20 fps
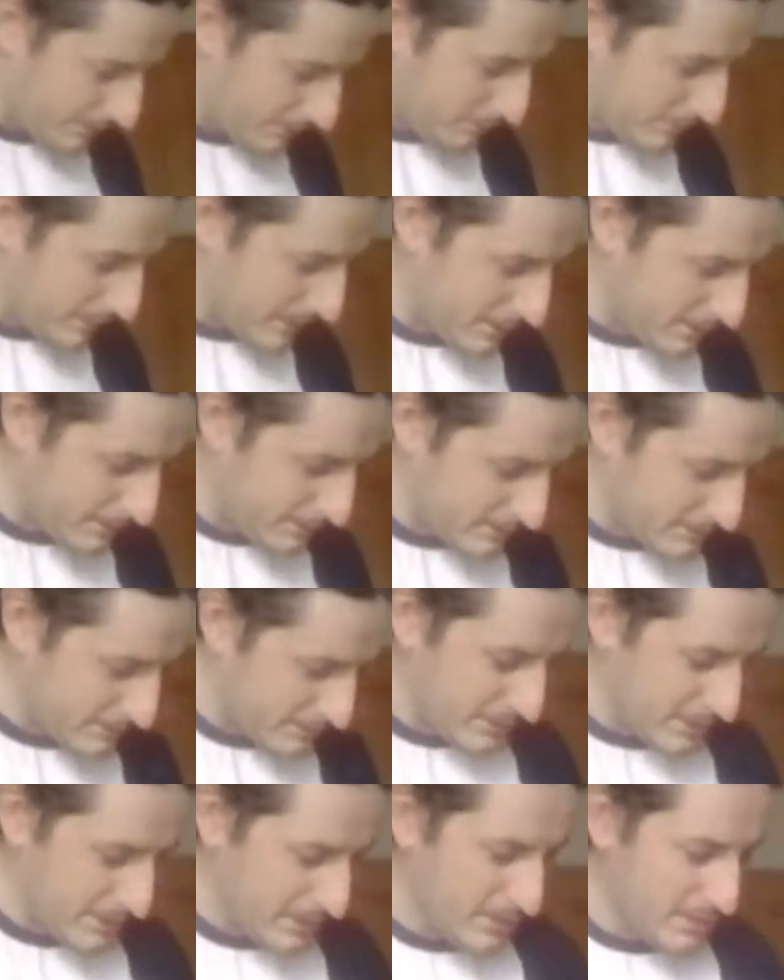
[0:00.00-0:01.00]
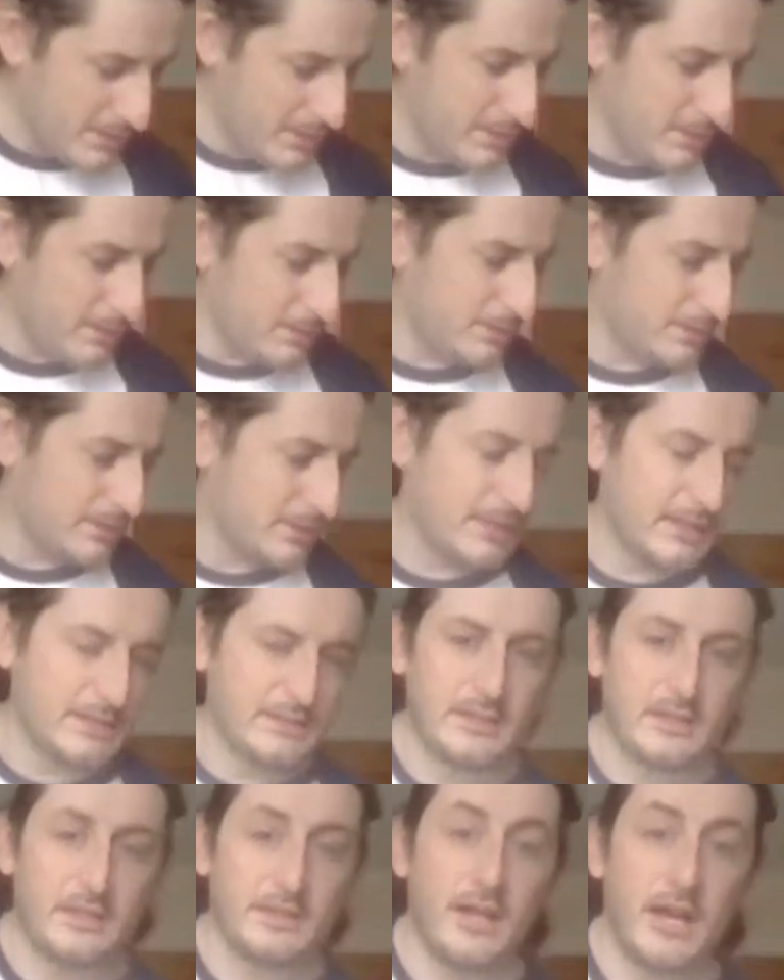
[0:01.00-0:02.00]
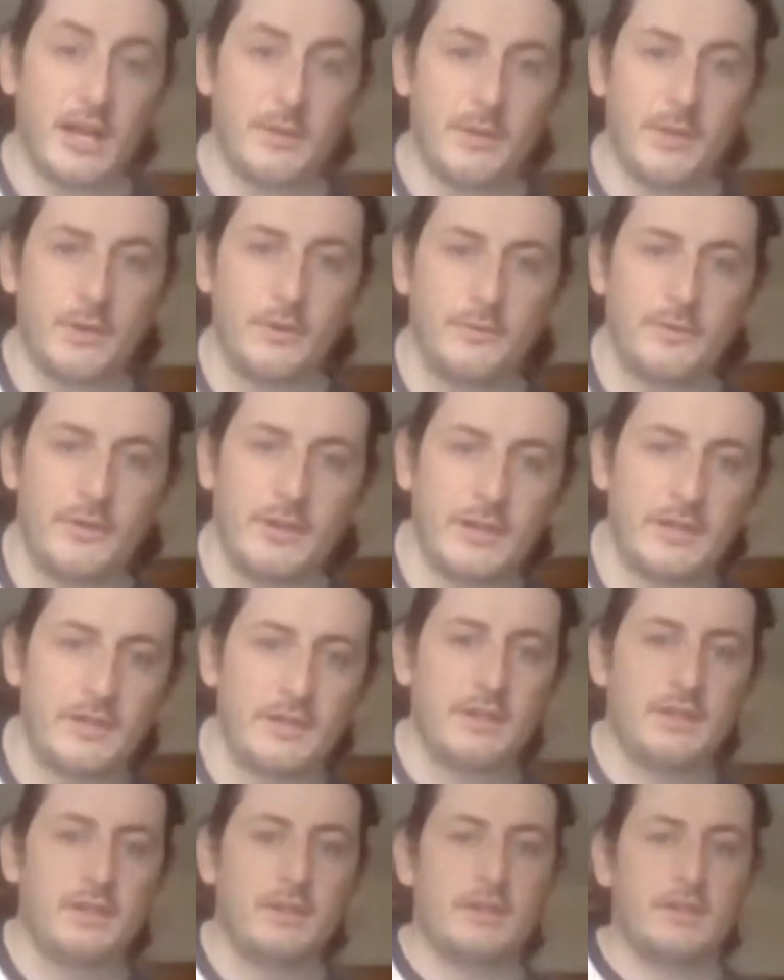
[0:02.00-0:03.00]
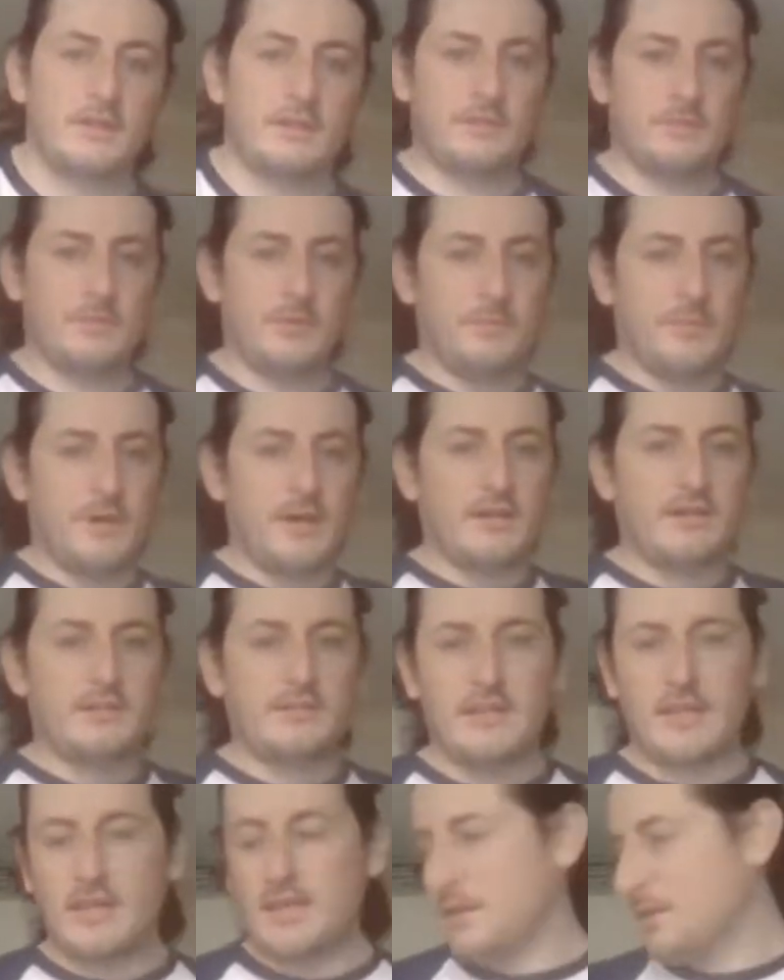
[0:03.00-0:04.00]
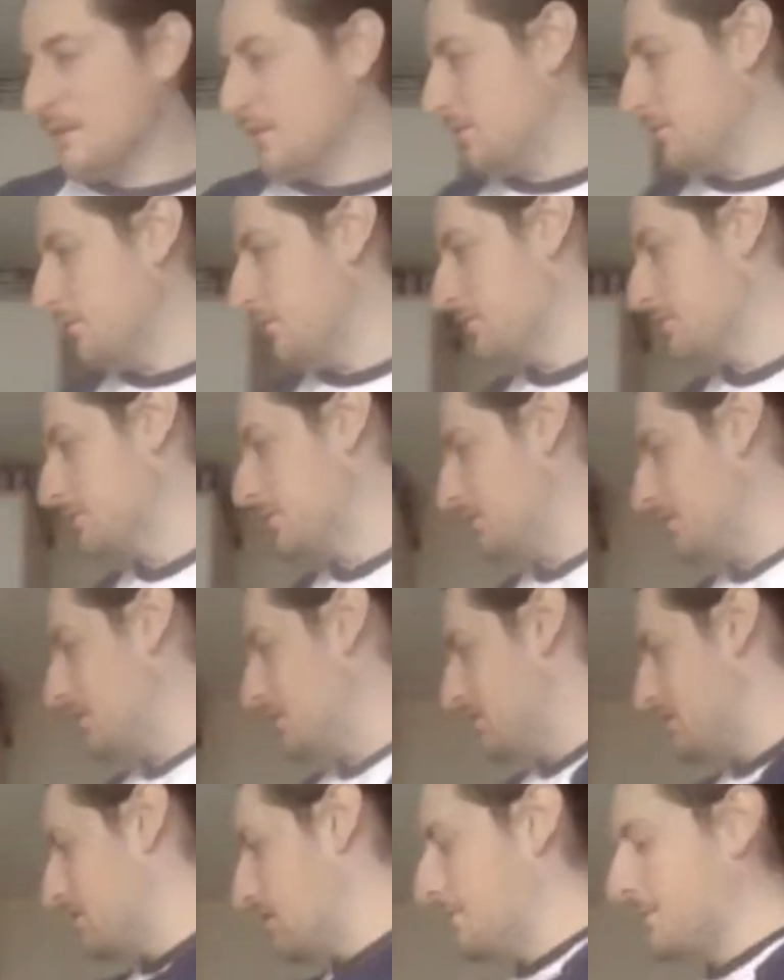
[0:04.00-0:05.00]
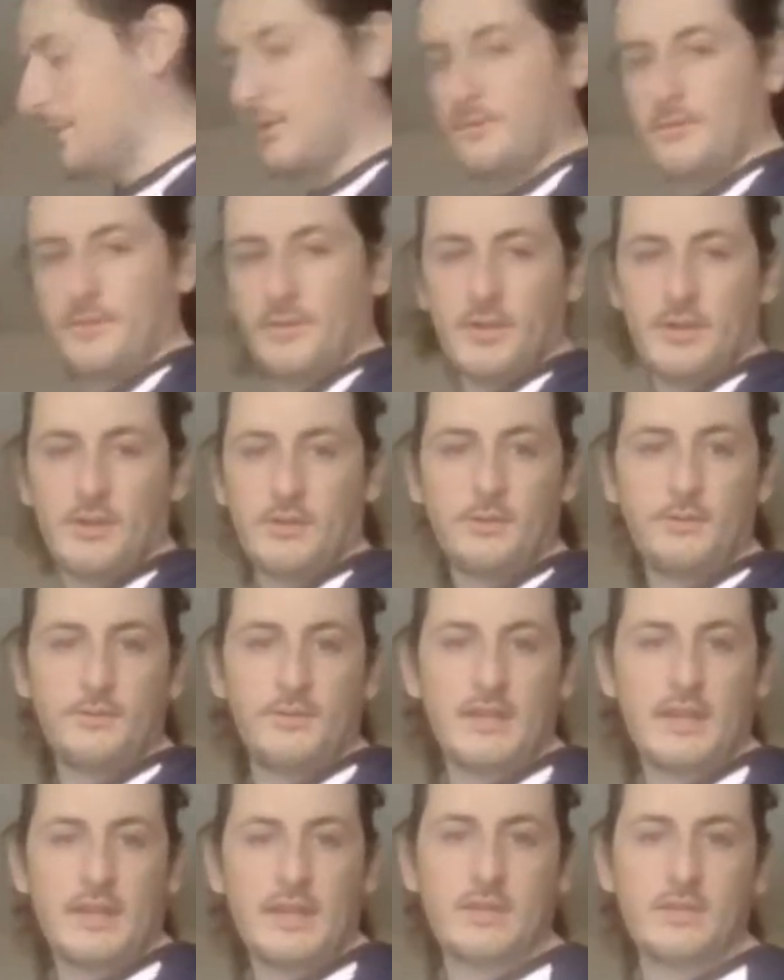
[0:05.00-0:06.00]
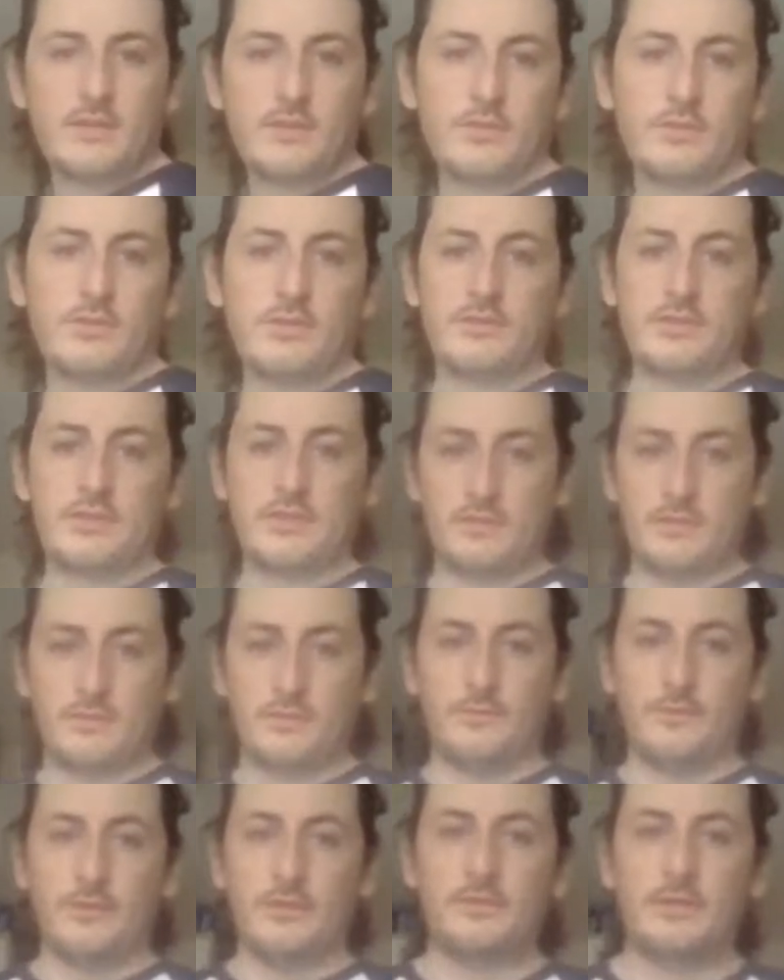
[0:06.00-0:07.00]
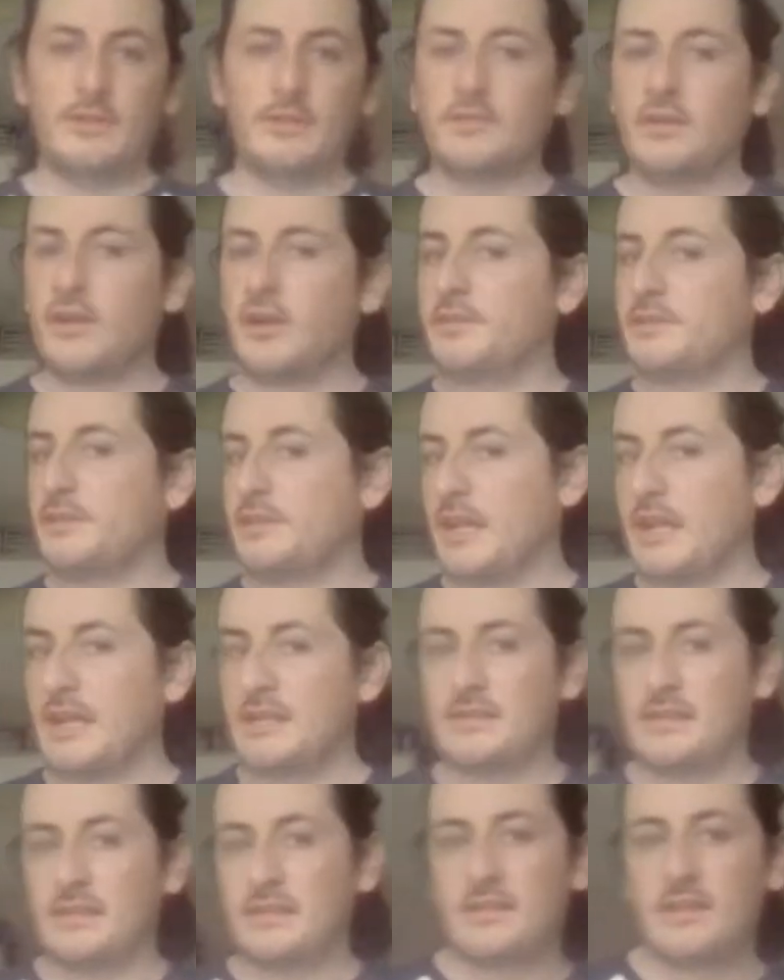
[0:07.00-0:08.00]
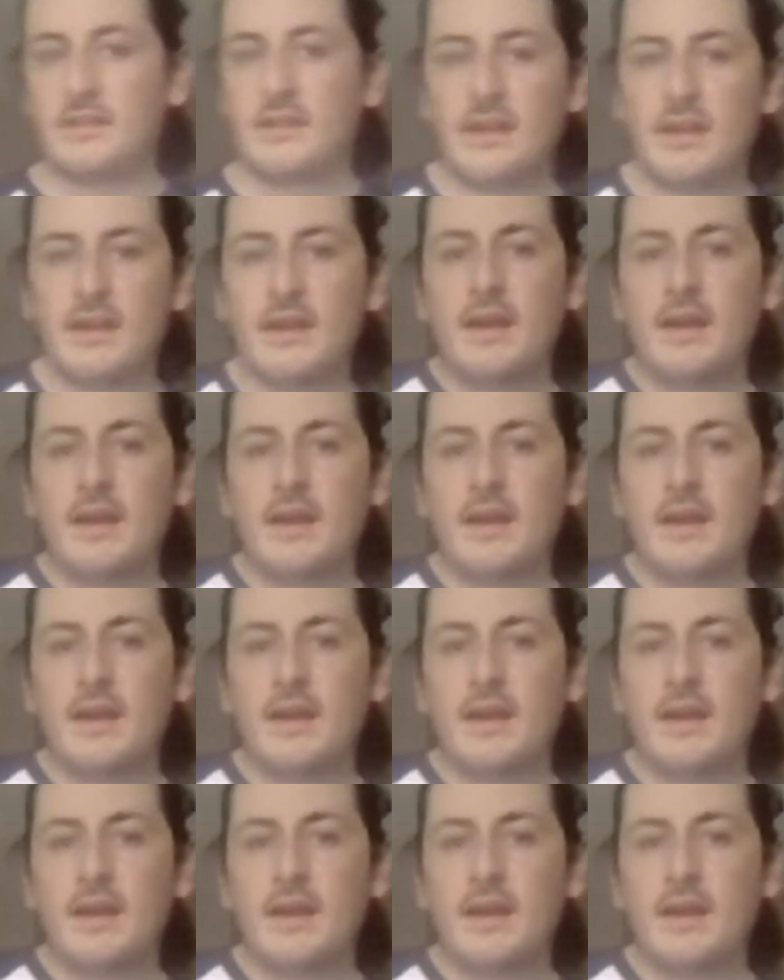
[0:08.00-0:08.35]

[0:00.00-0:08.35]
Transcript: of them here, because I'm gonna need to climb over some of the parts here, and of course I'll need to climb over here and all, because it's all full of guitars and cases.